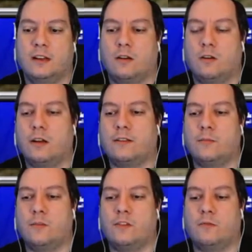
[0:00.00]
We're gonna have to
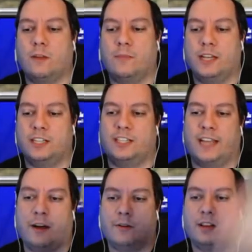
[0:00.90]
move the red mage
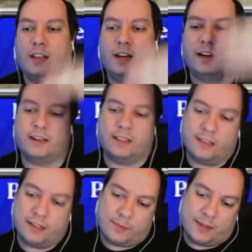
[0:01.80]
down the line, I
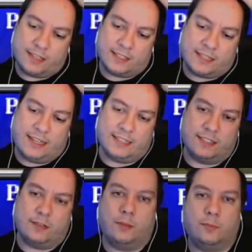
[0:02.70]
think, because like he
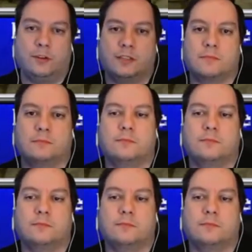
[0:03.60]
has no hit points.